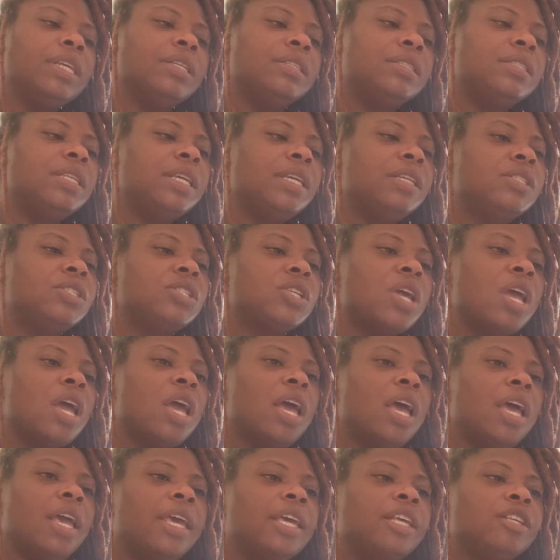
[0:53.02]
teach
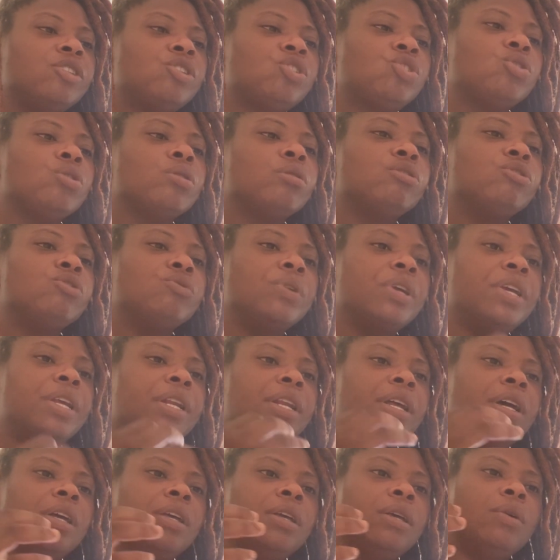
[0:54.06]
his
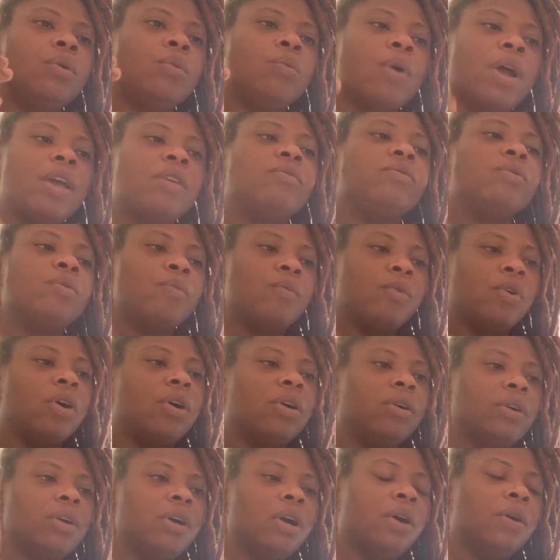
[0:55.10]
children right from
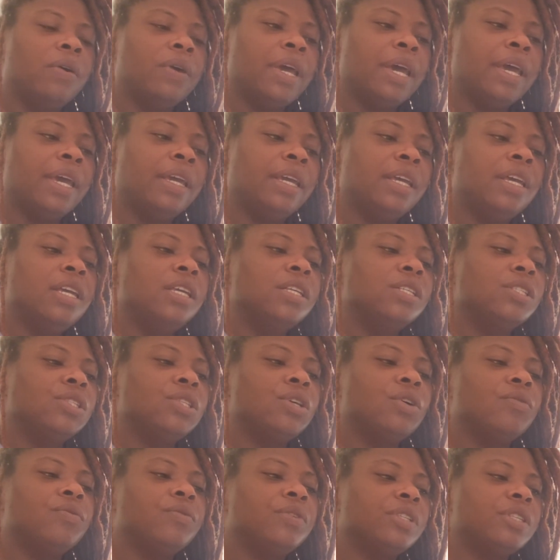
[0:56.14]
wrong, okay?
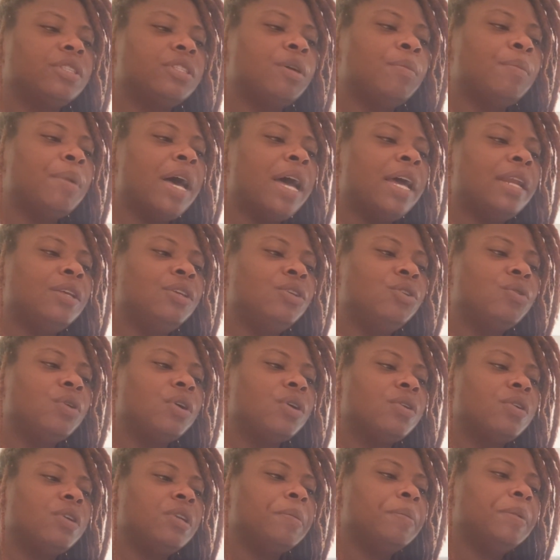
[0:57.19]
So for somebody, you
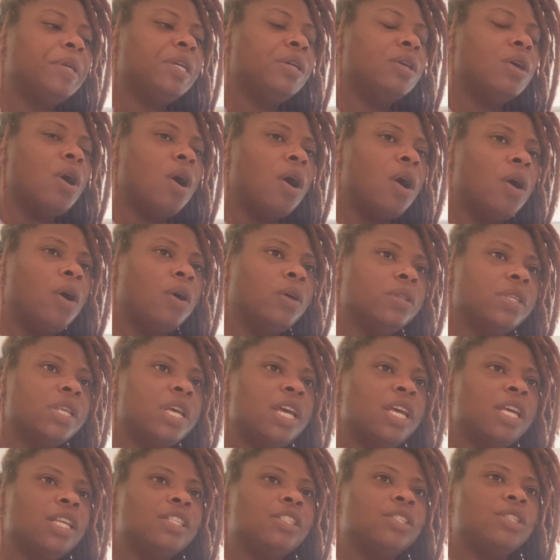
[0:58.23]
are going to be called
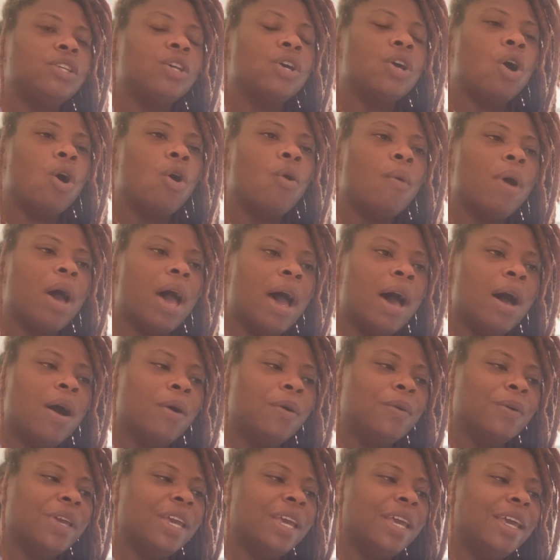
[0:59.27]
to go
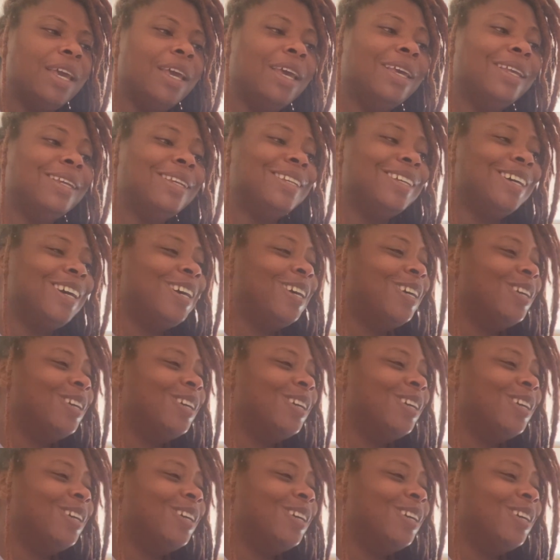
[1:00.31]
out and